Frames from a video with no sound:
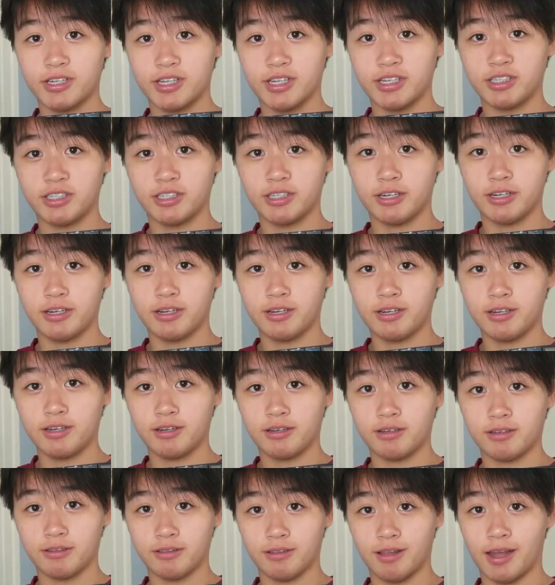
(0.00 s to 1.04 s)
decks.
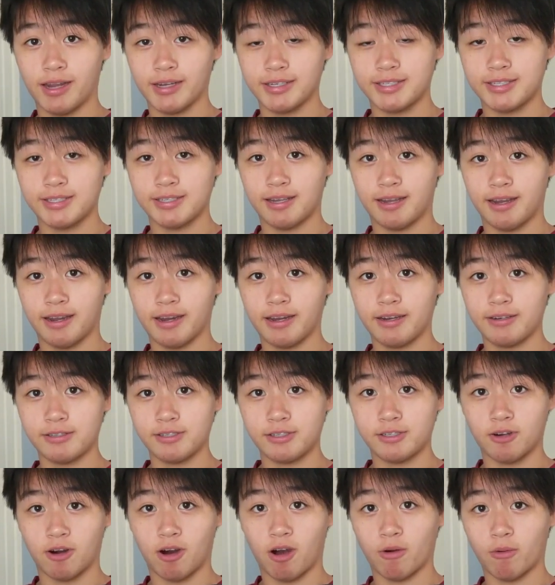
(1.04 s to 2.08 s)
$120
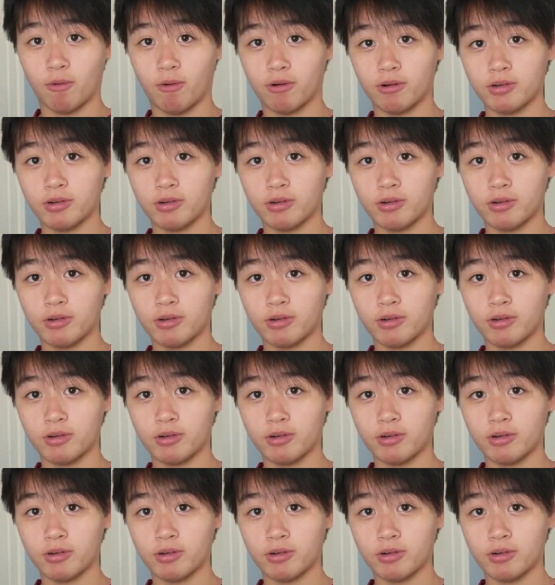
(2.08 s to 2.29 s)
worth right